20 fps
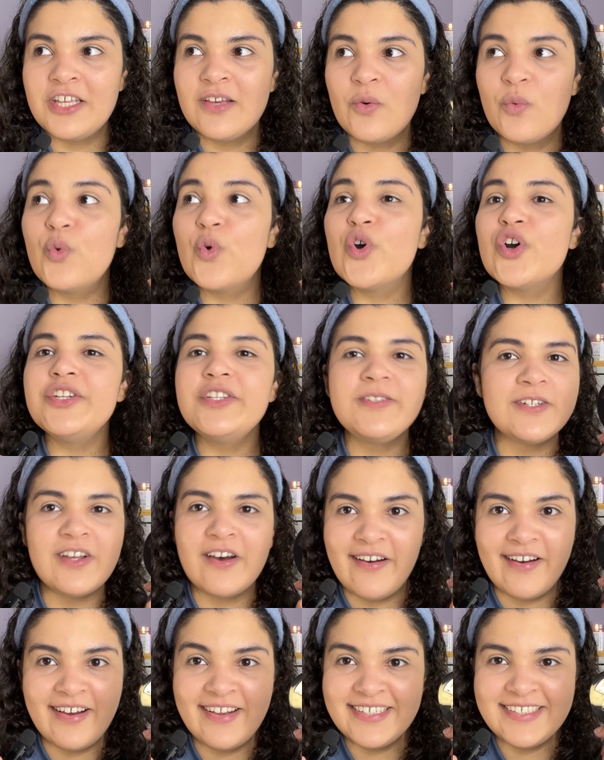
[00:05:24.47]
would
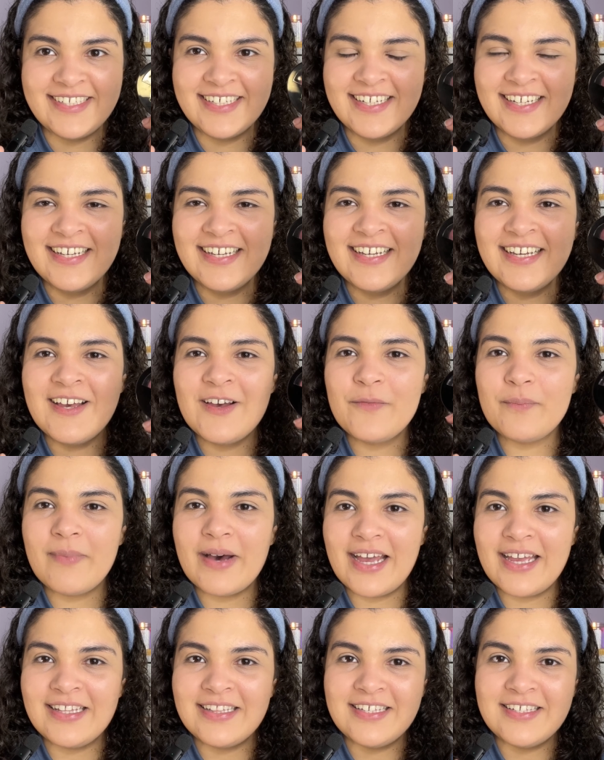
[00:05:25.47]
not
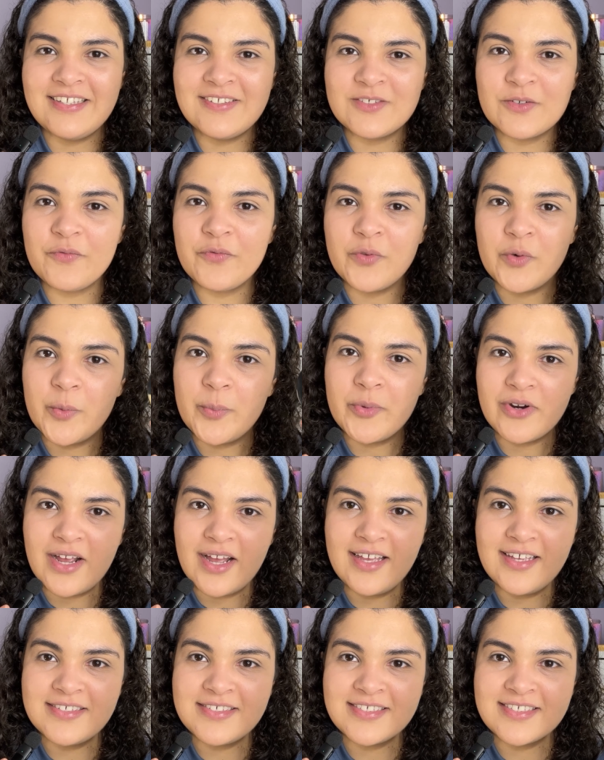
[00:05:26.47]
buy this on full
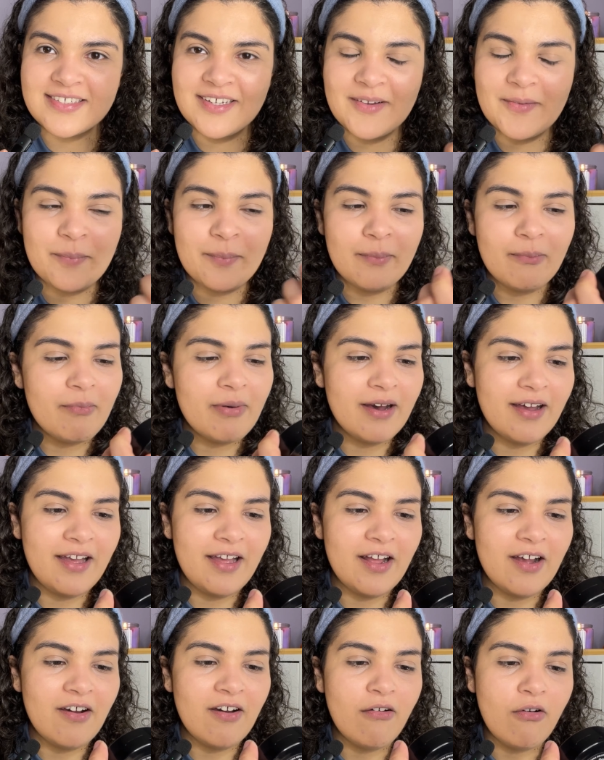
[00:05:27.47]
price.
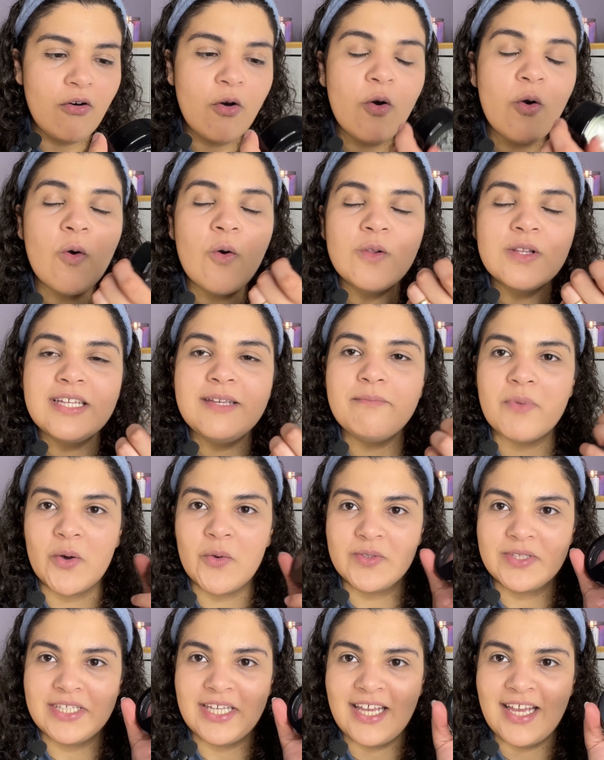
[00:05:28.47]
But holy
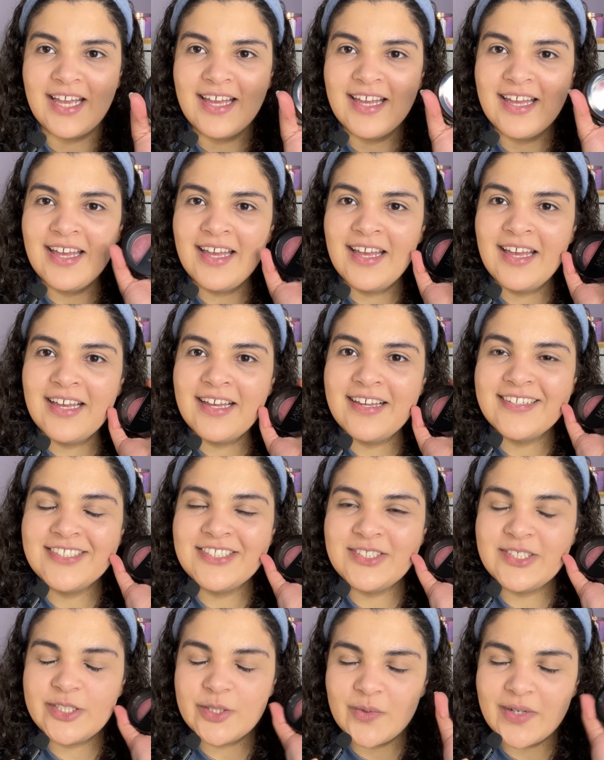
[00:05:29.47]
moly,
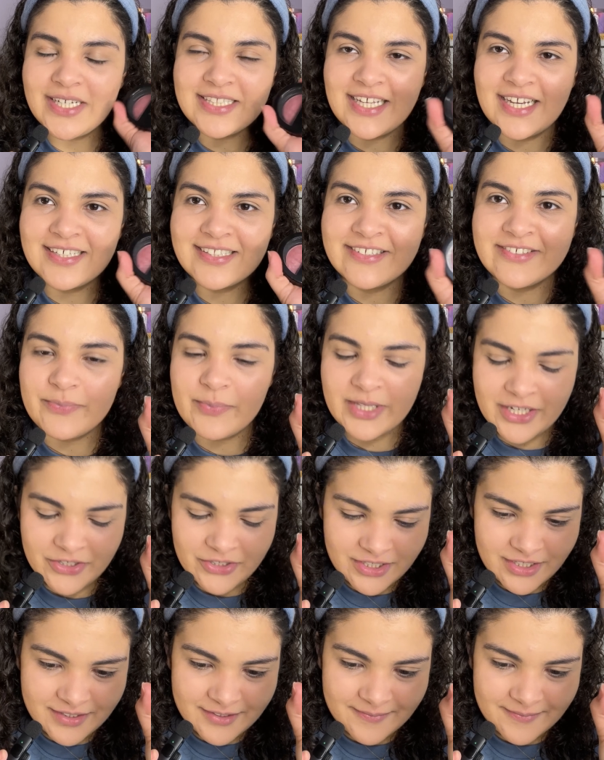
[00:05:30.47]
do I like this blush.